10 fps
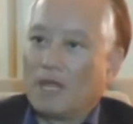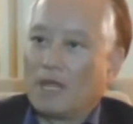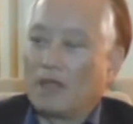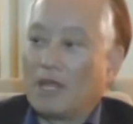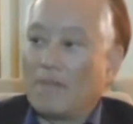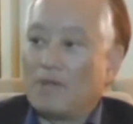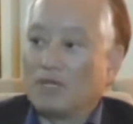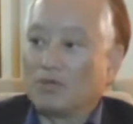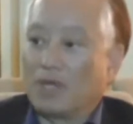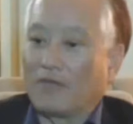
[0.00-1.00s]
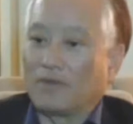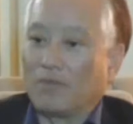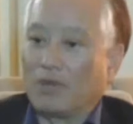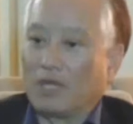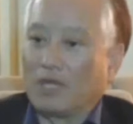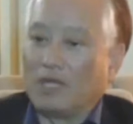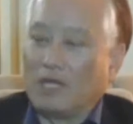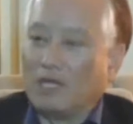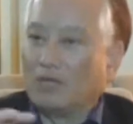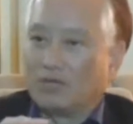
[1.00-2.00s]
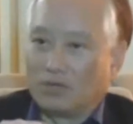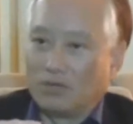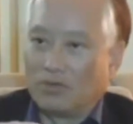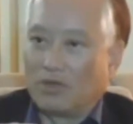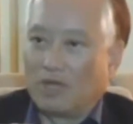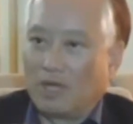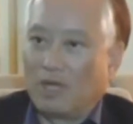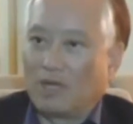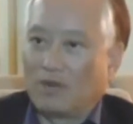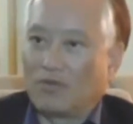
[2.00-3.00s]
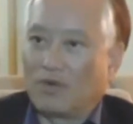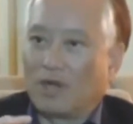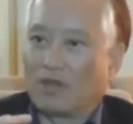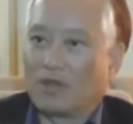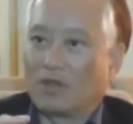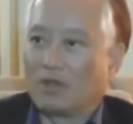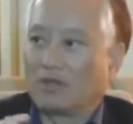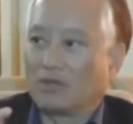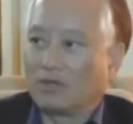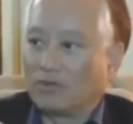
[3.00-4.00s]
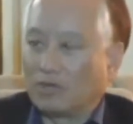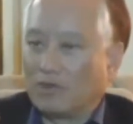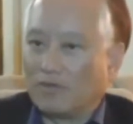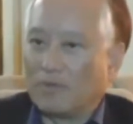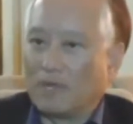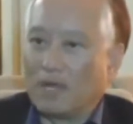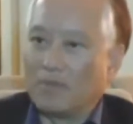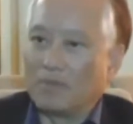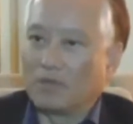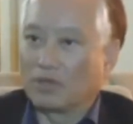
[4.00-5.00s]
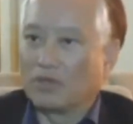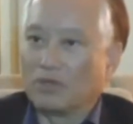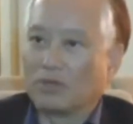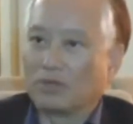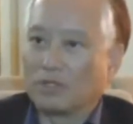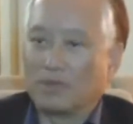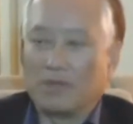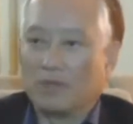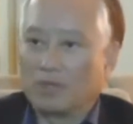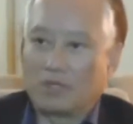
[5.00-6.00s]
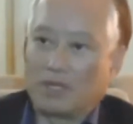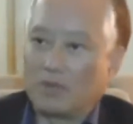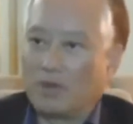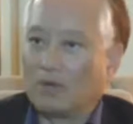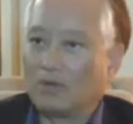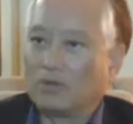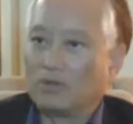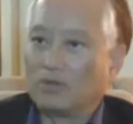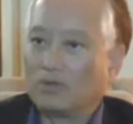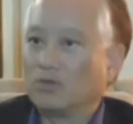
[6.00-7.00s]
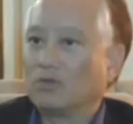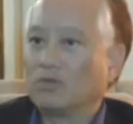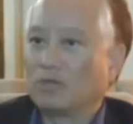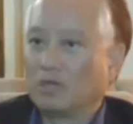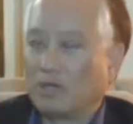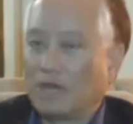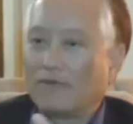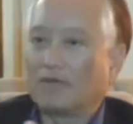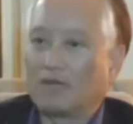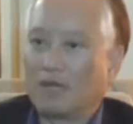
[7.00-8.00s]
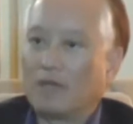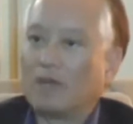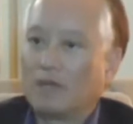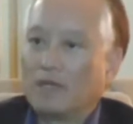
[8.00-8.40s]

And that means we have to bring it into there rather than to give them a number to call, something which they won't do and haven't done.